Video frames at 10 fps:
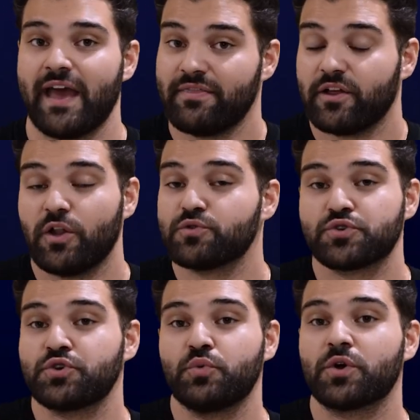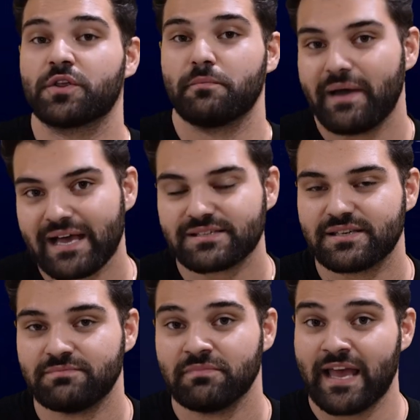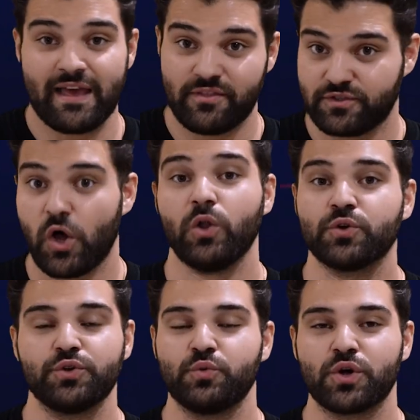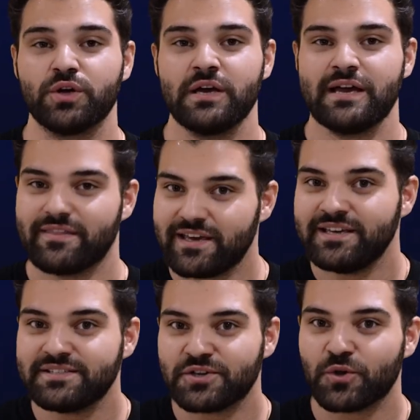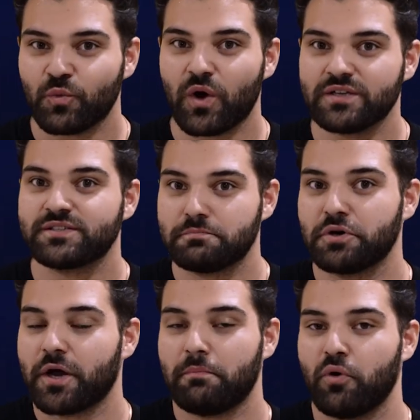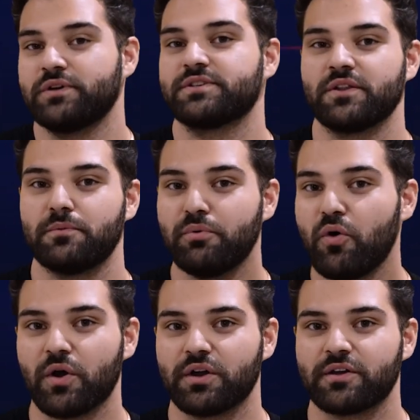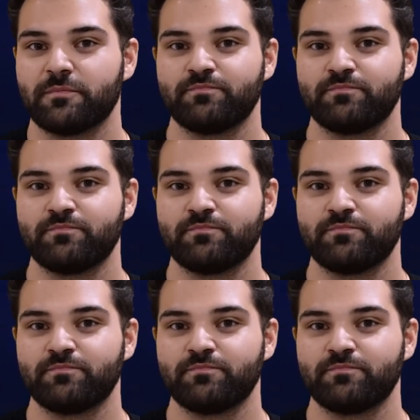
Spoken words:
And the closer you were to the basket, and the taller you were, the easier it was to put up points on the board.